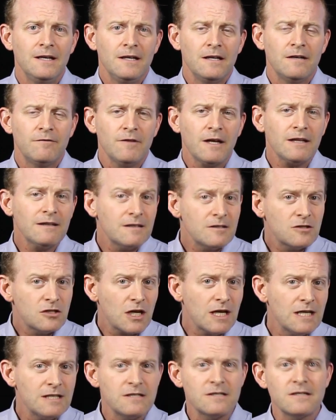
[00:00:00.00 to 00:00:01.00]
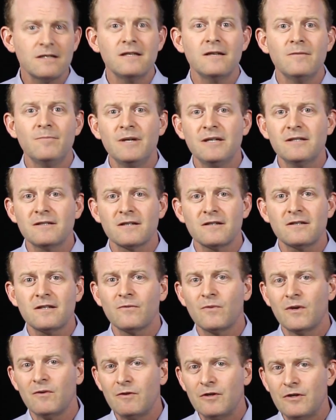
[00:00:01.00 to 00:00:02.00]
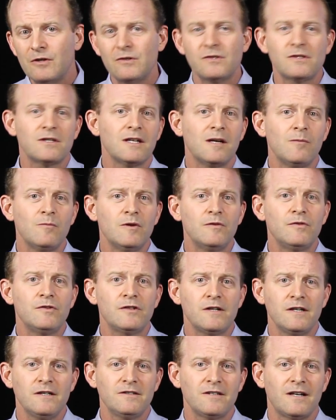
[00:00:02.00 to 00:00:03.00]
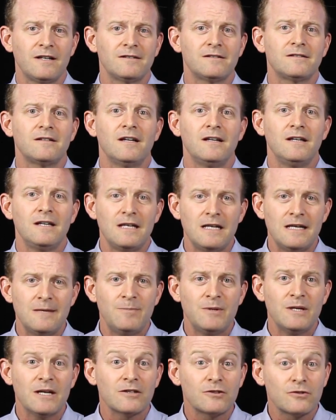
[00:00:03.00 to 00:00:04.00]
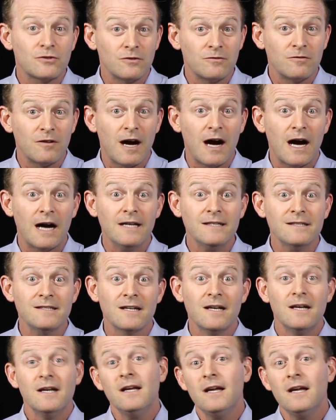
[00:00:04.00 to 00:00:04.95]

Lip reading: If nothing changes in the business and we reduce the number of shares outstanding, EPS should rise,